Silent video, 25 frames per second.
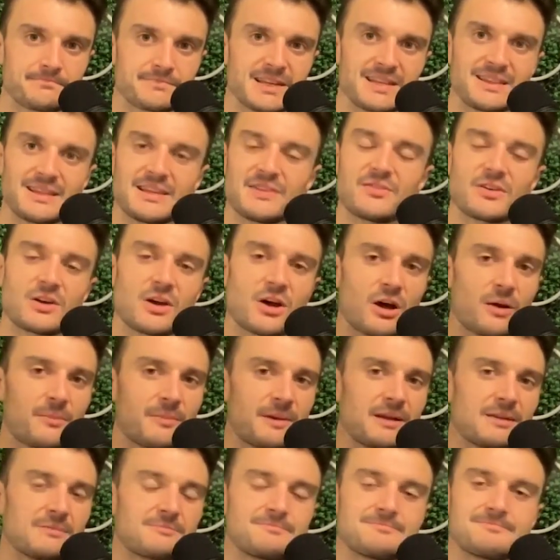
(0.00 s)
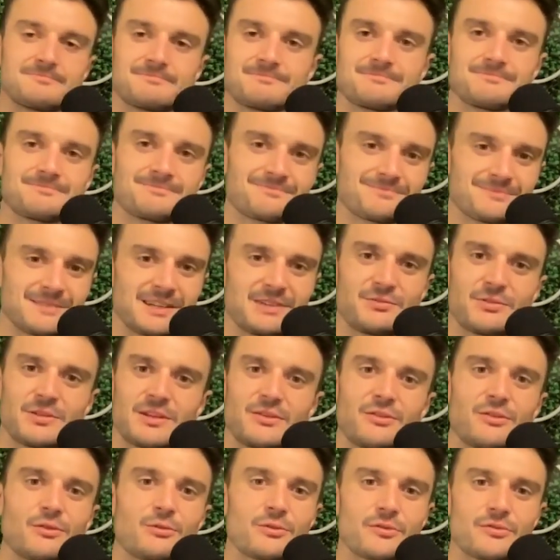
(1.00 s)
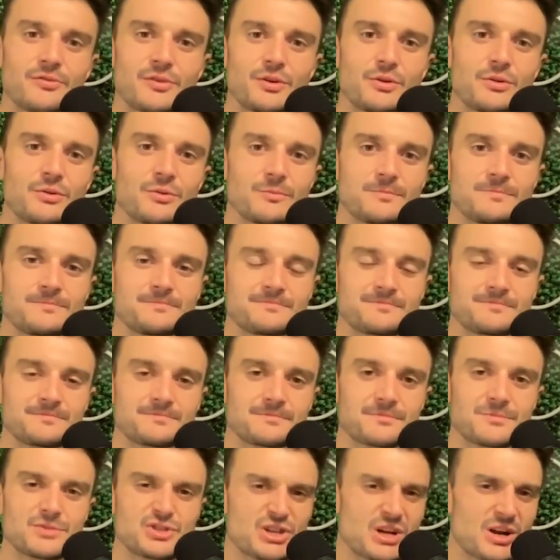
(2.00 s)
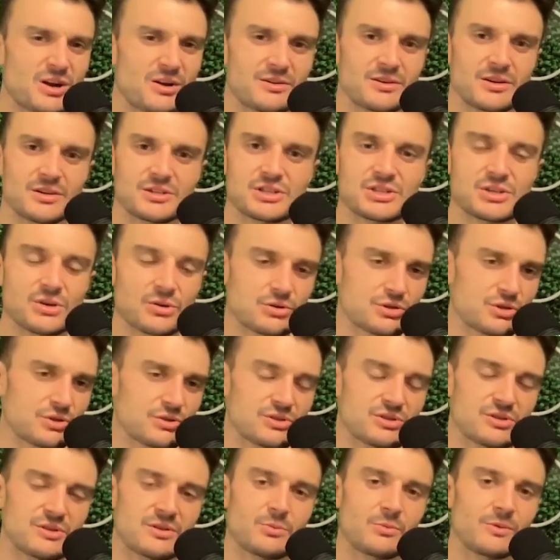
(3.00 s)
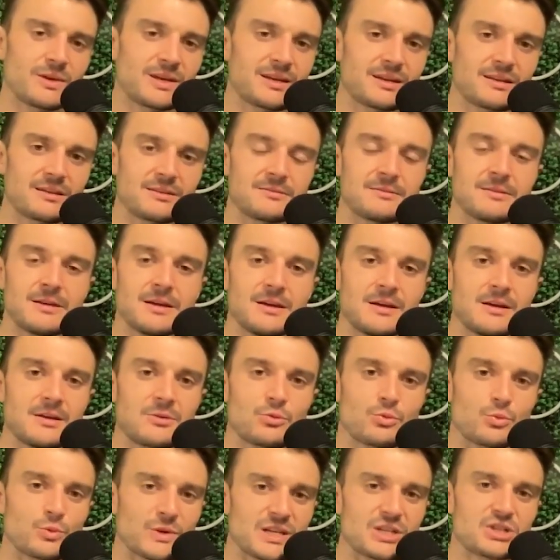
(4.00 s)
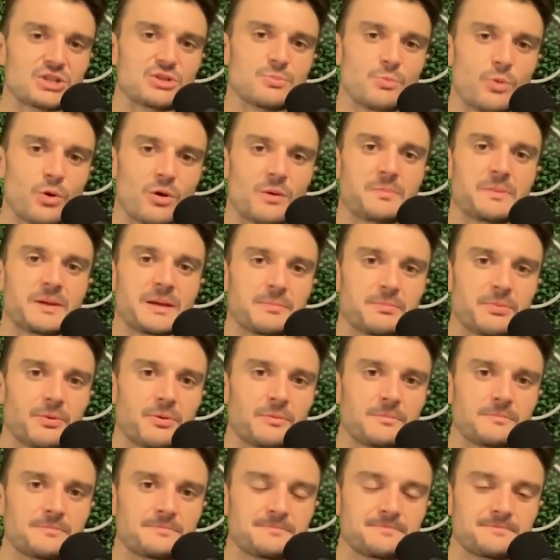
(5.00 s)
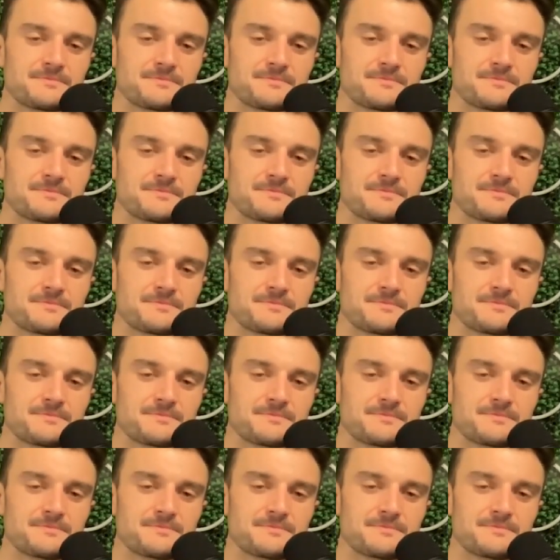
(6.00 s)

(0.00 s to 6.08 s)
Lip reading: And leave a comment, leave a little review, share it on social so that we can reach more people.